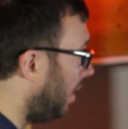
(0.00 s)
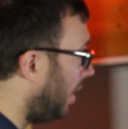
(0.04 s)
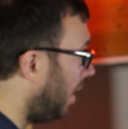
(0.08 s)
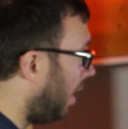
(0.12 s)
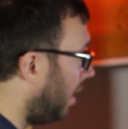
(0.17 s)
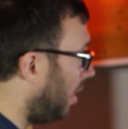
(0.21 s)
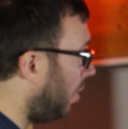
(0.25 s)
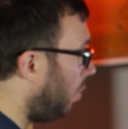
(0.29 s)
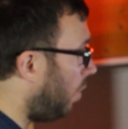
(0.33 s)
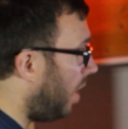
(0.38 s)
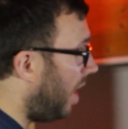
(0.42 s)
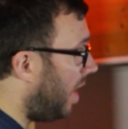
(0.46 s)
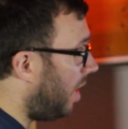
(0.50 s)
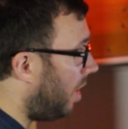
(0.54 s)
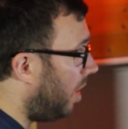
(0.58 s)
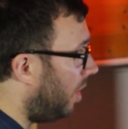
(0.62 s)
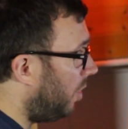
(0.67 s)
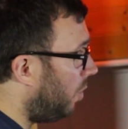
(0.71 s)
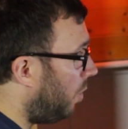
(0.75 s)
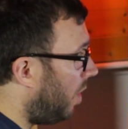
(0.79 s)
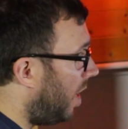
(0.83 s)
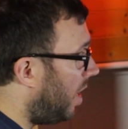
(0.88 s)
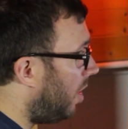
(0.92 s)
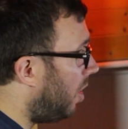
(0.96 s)
And the
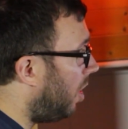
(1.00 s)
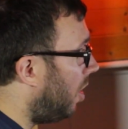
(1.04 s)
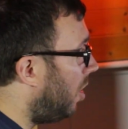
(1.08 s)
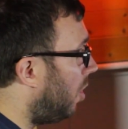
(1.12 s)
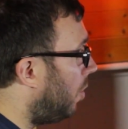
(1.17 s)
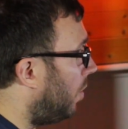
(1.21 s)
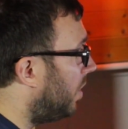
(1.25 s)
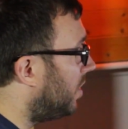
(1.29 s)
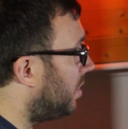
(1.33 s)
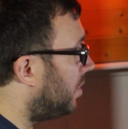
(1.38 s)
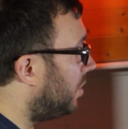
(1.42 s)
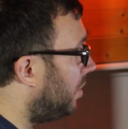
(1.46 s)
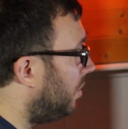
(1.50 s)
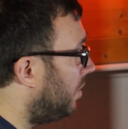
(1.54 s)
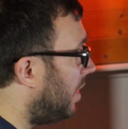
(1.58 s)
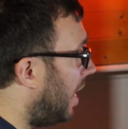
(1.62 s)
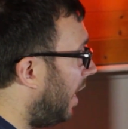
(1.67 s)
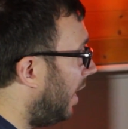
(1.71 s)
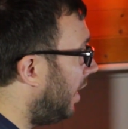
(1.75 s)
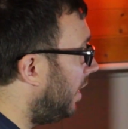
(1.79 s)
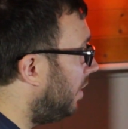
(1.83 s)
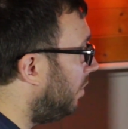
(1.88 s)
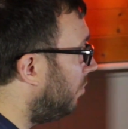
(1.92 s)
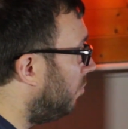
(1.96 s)
way I always do
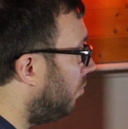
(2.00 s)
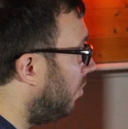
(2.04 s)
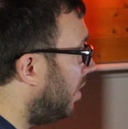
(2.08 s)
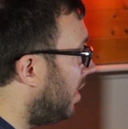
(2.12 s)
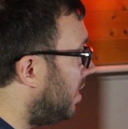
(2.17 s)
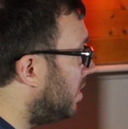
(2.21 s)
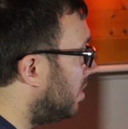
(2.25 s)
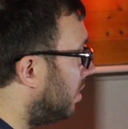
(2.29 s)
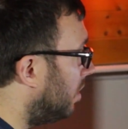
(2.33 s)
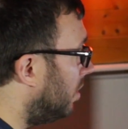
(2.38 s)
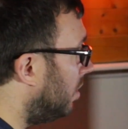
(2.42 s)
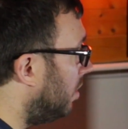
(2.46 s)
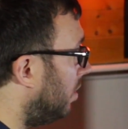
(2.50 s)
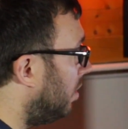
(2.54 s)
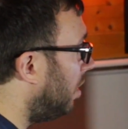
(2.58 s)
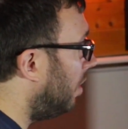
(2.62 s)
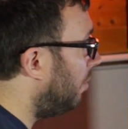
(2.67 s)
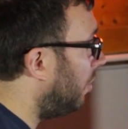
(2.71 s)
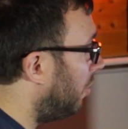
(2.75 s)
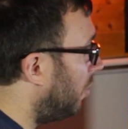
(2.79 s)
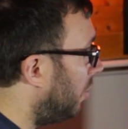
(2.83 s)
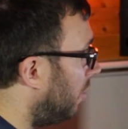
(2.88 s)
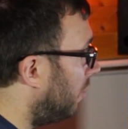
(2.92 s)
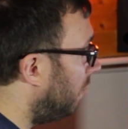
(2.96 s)
that in Reason, I'm
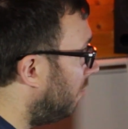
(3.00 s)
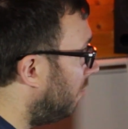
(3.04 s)
not going to